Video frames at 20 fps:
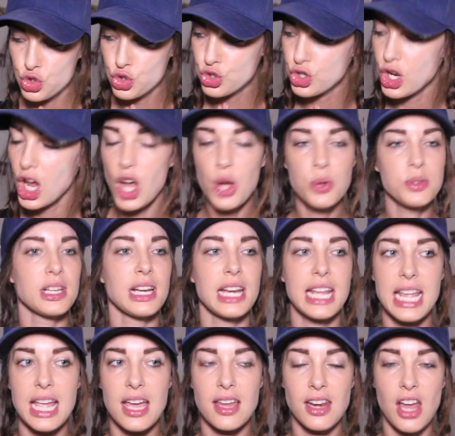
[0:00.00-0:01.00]

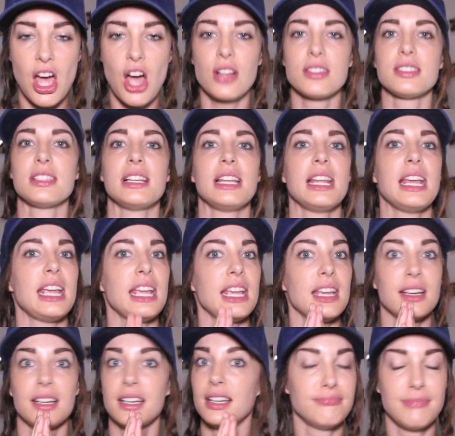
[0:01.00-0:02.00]
totally and utterly
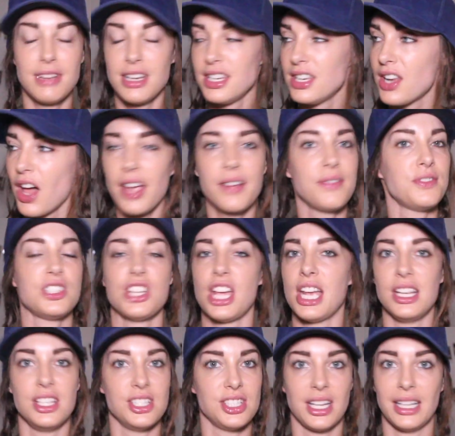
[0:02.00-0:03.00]

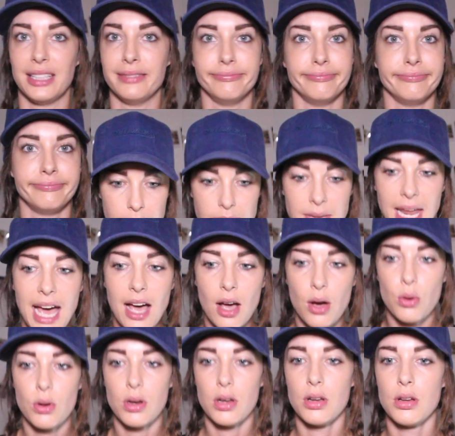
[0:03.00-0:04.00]
life-changing.
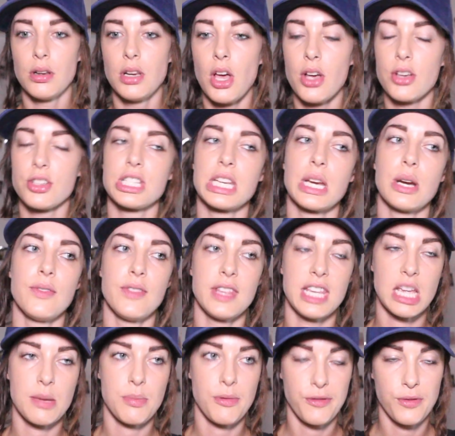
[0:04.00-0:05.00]
Now, last year and the
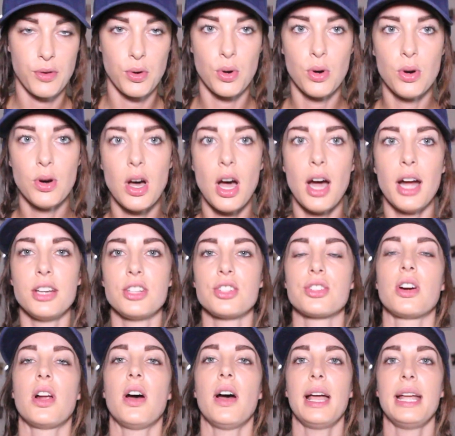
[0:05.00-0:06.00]
year before, I
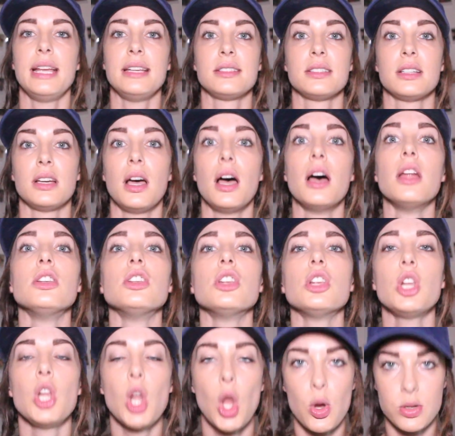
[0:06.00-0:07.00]
tried a
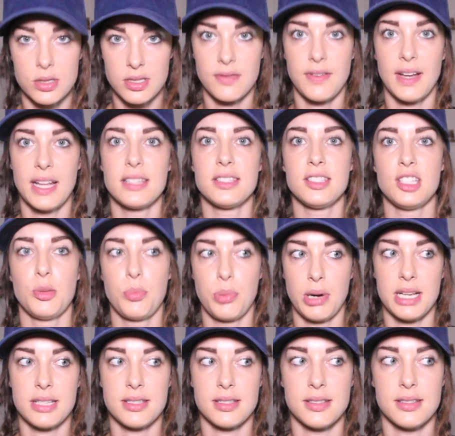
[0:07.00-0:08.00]
lot of
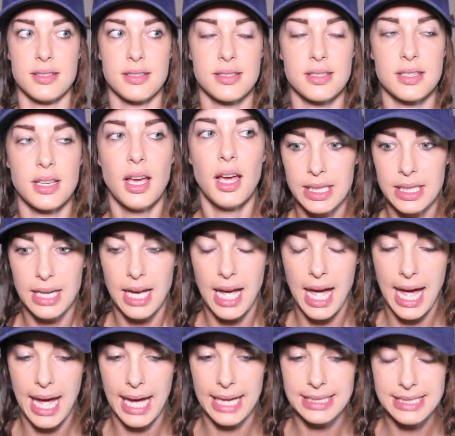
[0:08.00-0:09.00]
antidepressants,
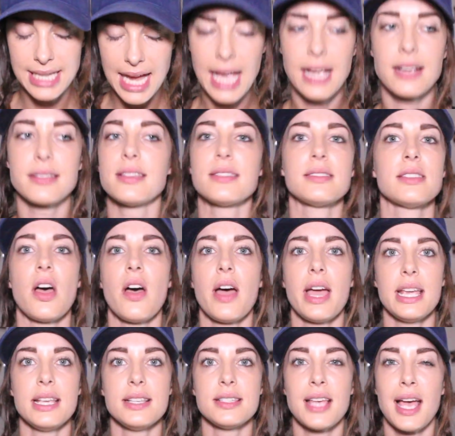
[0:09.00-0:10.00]
and
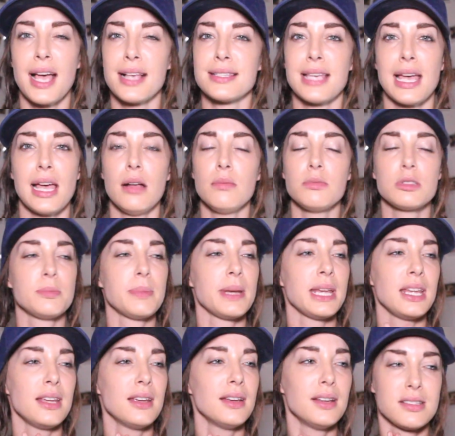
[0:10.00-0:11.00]
exercise has helped
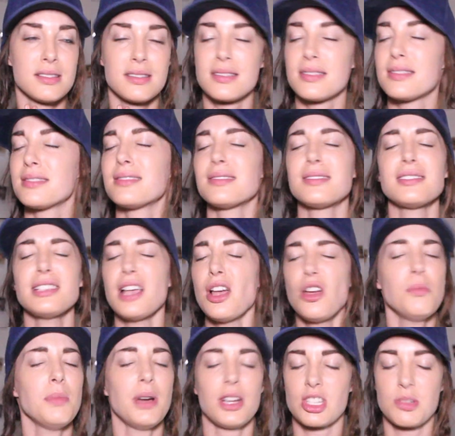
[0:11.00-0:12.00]
me
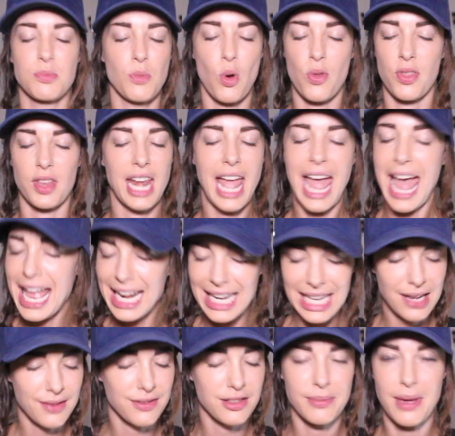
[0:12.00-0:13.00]
so much more than
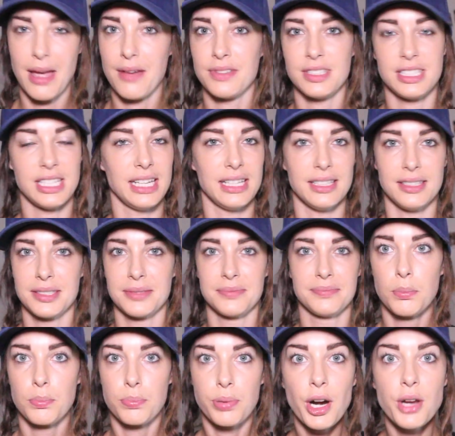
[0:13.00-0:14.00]
any of them ever did.
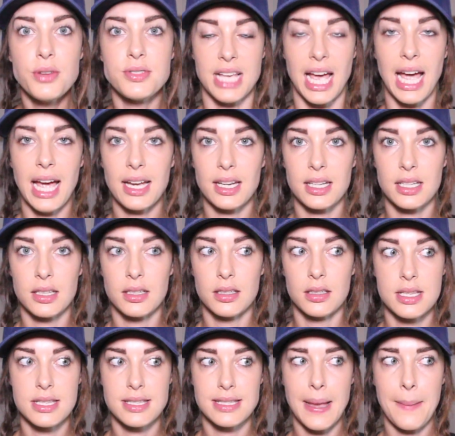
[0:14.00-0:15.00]
Prozac
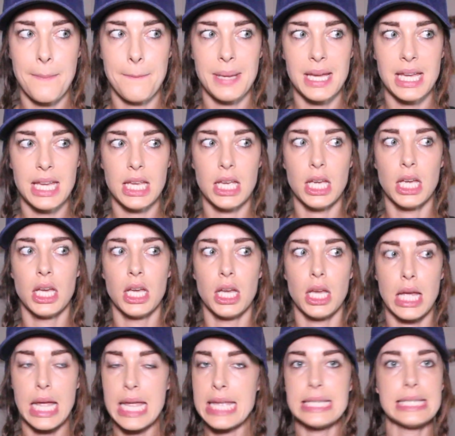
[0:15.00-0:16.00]
sent me
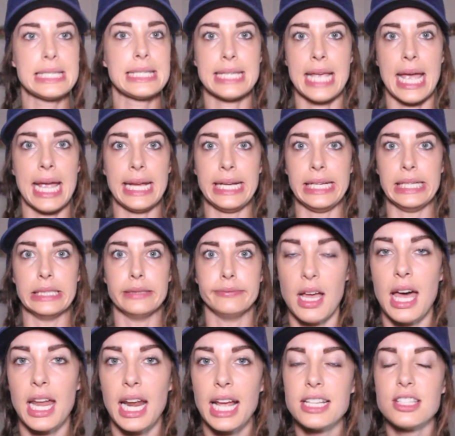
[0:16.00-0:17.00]
insane,
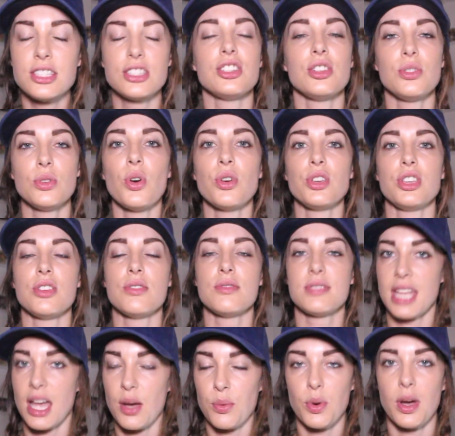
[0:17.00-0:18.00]
and I do not use
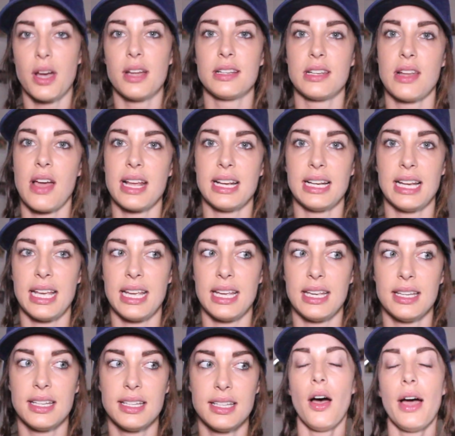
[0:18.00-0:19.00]
that word
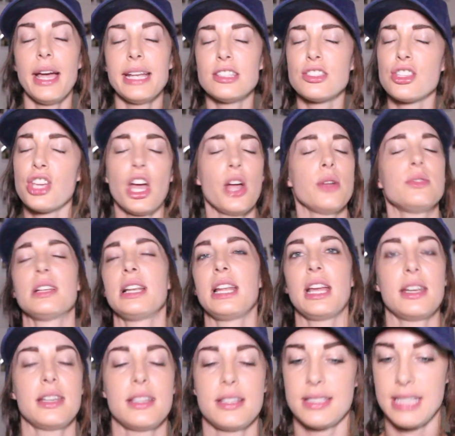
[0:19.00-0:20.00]
lightly. I totally
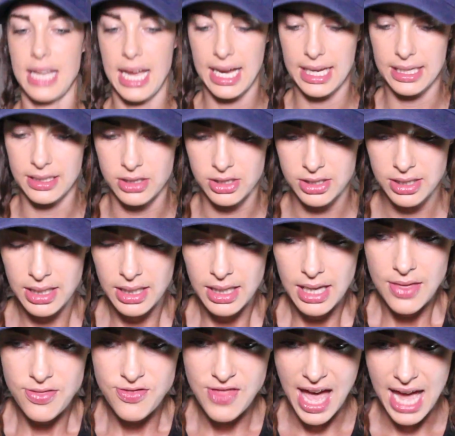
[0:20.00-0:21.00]
understand
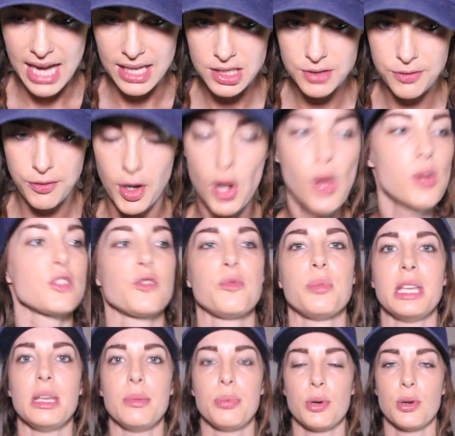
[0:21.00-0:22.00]
that for a lot of
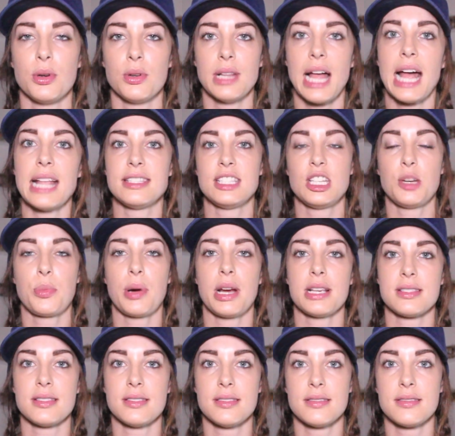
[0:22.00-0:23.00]
people,
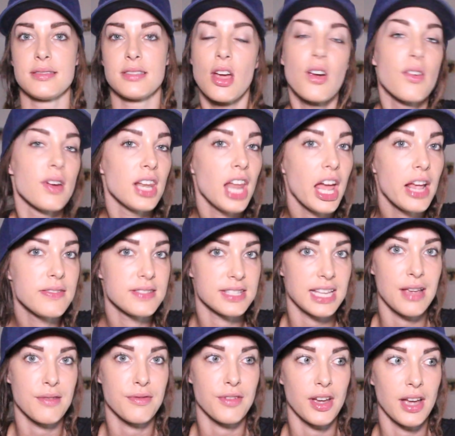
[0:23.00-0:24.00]
antidepressants are a
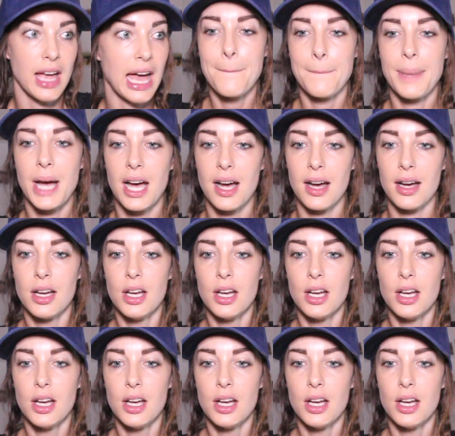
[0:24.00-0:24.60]
lifesaver, but